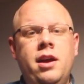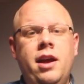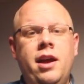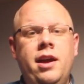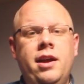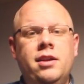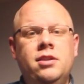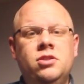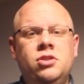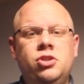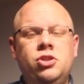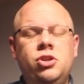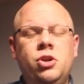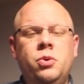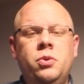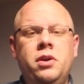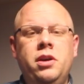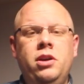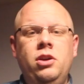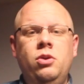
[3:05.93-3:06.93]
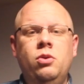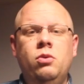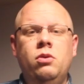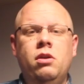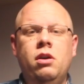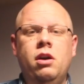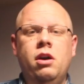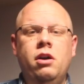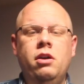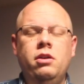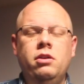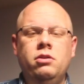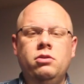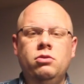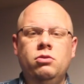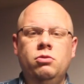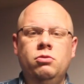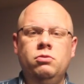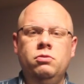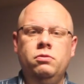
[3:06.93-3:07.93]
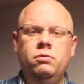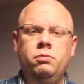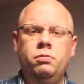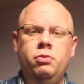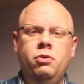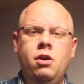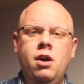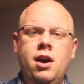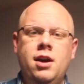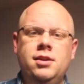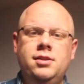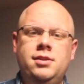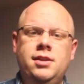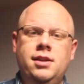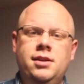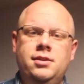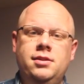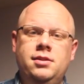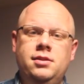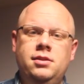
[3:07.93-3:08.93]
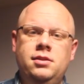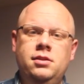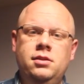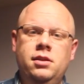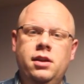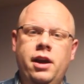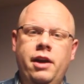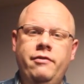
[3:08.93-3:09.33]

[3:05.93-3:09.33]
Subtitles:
and showing your article process,